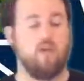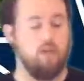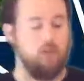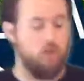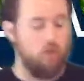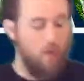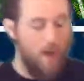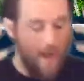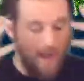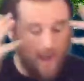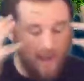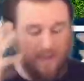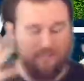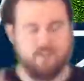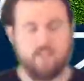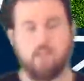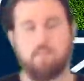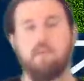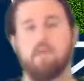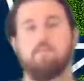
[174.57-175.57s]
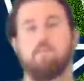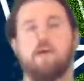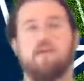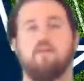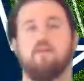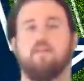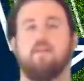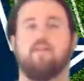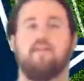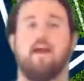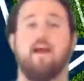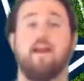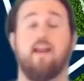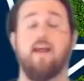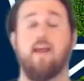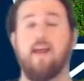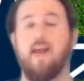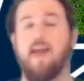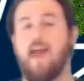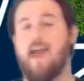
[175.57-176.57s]
You have to be better than that
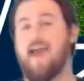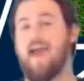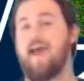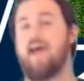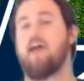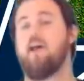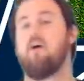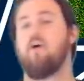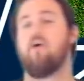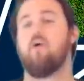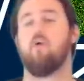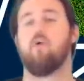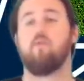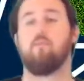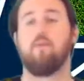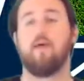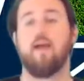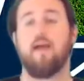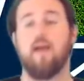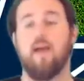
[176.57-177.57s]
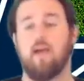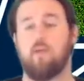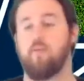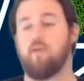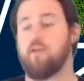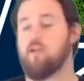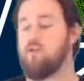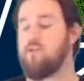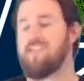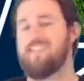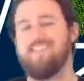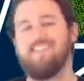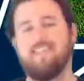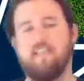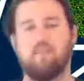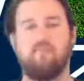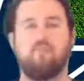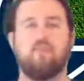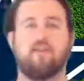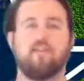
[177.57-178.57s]
at home. And when your
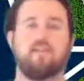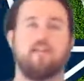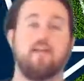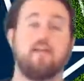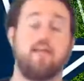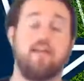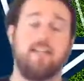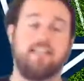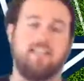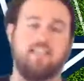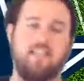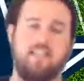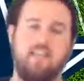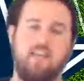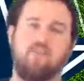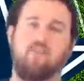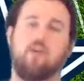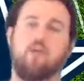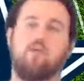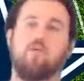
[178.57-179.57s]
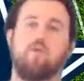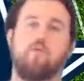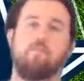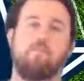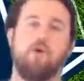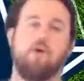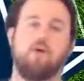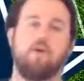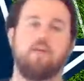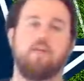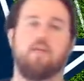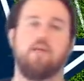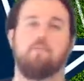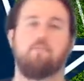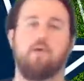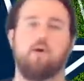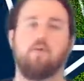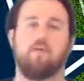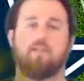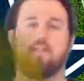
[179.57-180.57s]
defense is giving you the ball in the
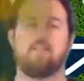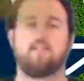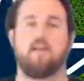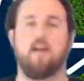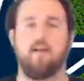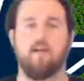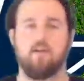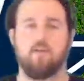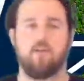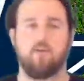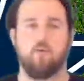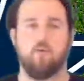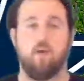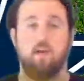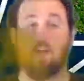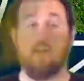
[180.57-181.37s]
opponent's territory.